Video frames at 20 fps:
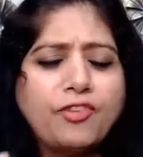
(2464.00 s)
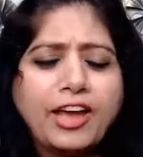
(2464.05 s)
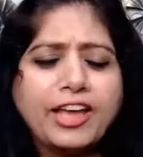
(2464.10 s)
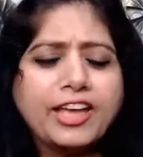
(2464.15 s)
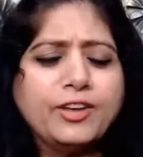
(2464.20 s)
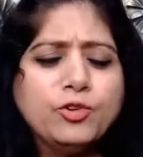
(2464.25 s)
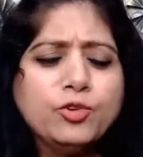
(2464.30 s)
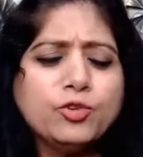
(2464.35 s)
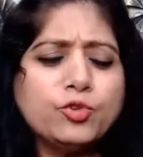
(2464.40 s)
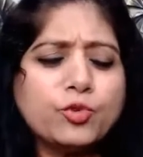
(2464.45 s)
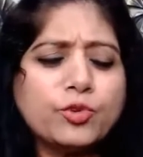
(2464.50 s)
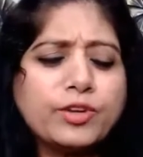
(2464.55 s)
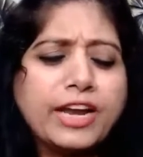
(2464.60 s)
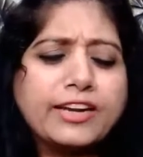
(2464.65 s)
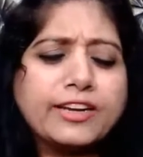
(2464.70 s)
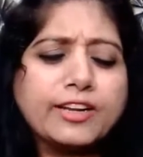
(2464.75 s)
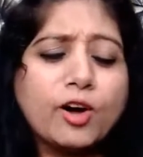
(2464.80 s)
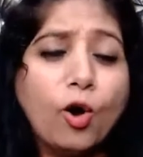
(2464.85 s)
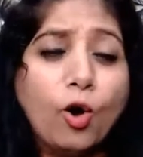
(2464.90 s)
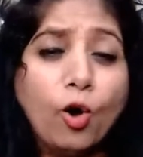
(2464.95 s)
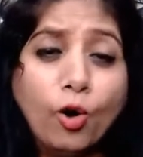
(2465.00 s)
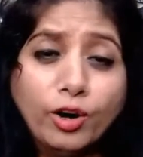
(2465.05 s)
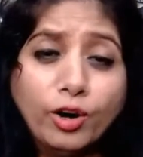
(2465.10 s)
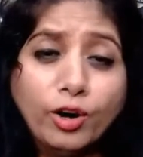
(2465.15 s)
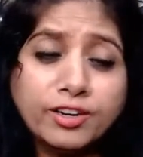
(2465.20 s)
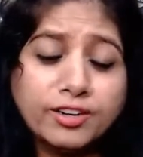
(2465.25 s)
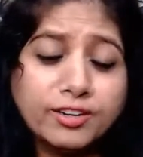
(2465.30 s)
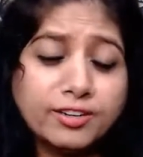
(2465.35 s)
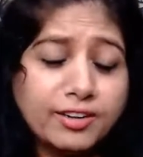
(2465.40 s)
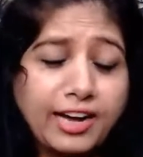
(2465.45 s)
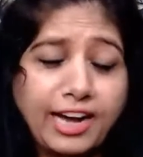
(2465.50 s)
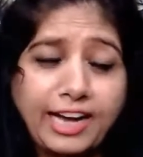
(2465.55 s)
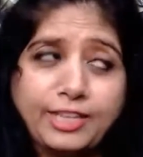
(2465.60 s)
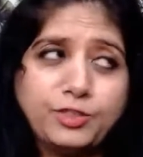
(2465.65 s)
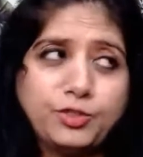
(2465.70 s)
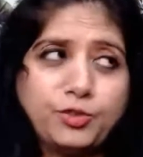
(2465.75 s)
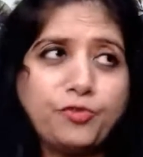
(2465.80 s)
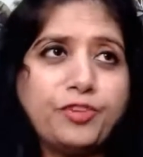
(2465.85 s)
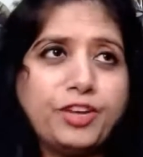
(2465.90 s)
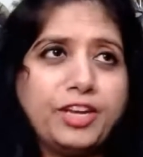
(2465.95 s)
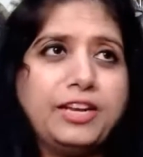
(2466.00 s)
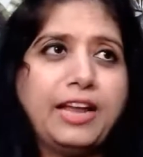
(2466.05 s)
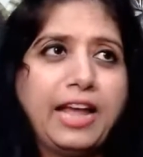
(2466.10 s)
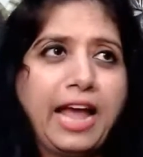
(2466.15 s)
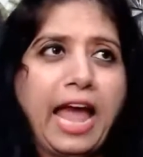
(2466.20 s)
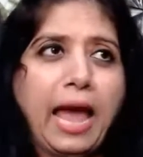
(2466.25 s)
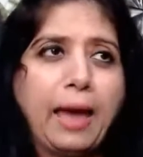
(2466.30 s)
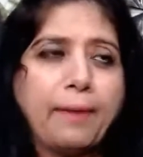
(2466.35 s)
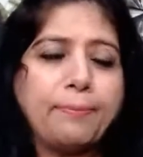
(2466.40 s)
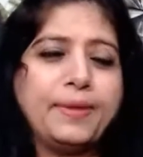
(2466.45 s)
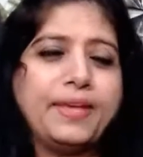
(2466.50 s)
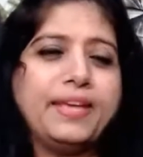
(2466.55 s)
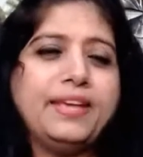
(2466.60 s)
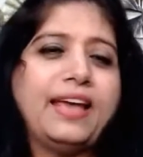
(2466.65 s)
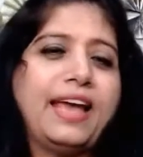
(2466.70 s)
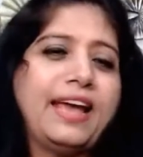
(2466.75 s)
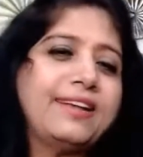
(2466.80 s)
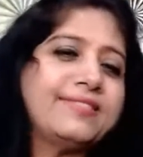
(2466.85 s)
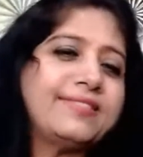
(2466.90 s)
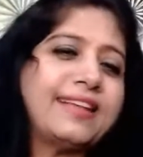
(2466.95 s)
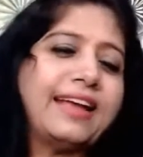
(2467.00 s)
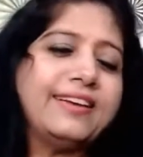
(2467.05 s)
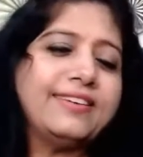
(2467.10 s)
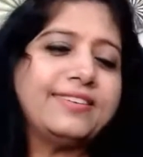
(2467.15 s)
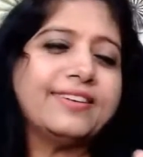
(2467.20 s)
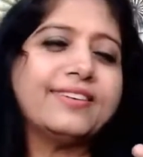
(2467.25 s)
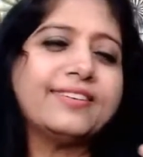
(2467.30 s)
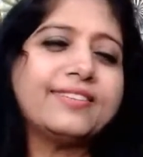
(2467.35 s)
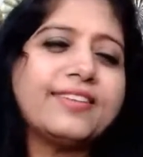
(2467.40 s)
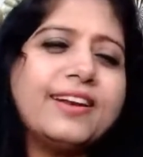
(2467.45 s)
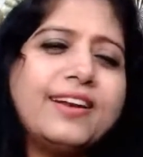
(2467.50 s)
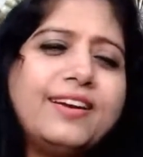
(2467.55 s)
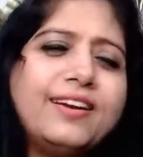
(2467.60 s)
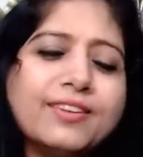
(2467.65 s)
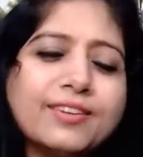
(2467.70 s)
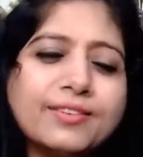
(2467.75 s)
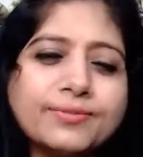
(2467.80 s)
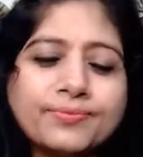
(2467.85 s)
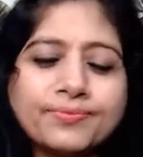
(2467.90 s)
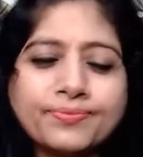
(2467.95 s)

If I used to get an order, I used to feel happy, excited, thrilled.